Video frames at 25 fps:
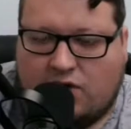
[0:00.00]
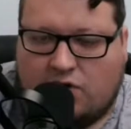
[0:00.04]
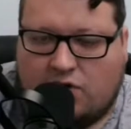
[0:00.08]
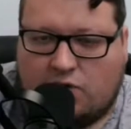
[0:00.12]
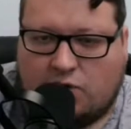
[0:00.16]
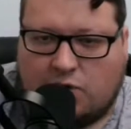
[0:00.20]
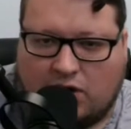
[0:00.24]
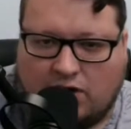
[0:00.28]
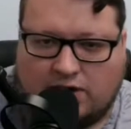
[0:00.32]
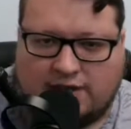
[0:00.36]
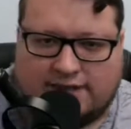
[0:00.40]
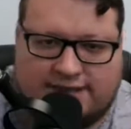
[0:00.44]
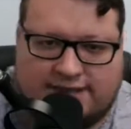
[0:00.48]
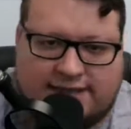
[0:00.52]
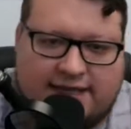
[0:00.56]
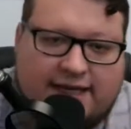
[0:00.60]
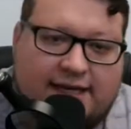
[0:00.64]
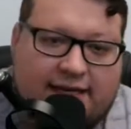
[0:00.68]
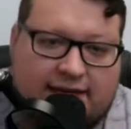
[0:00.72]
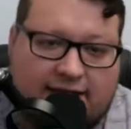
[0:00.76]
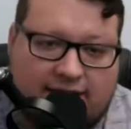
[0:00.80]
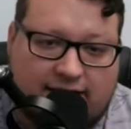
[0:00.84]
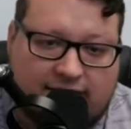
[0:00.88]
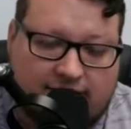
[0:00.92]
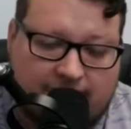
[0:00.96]
works
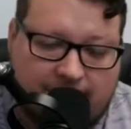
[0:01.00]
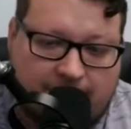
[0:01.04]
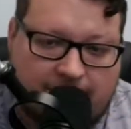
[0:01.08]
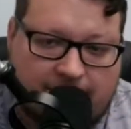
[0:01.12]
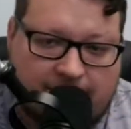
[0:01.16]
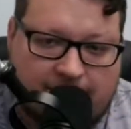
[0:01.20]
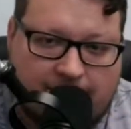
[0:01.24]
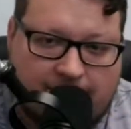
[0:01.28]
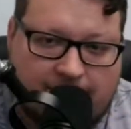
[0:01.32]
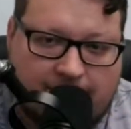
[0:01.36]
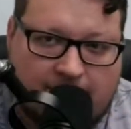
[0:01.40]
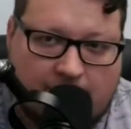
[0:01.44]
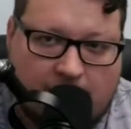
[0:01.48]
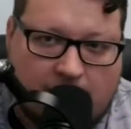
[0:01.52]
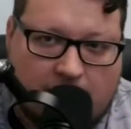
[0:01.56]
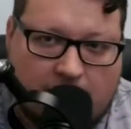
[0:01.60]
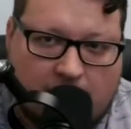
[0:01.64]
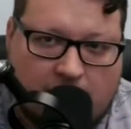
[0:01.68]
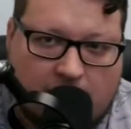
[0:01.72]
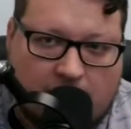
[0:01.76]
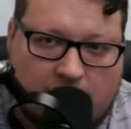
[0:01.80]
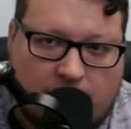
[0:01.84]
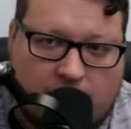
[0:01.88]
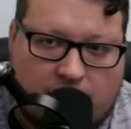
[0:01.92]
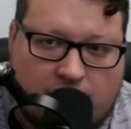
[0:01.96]
in
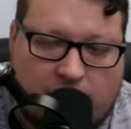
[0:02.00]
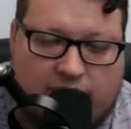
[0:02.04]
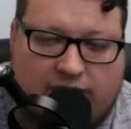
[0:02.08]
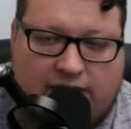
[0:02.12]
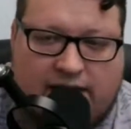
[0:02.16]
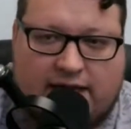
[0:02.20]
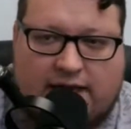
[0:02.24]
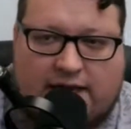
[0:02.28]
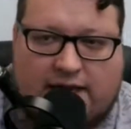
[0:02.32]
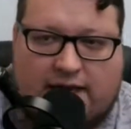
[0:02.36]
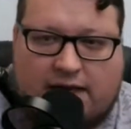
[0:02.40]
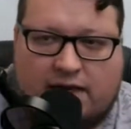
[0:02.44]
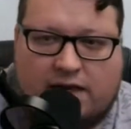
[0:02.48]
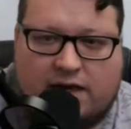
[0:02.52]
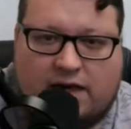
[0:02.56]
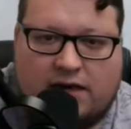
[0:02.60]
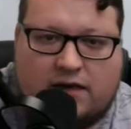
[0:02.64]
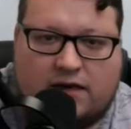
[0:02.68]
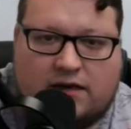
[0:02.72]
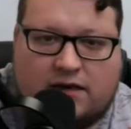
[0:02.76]
the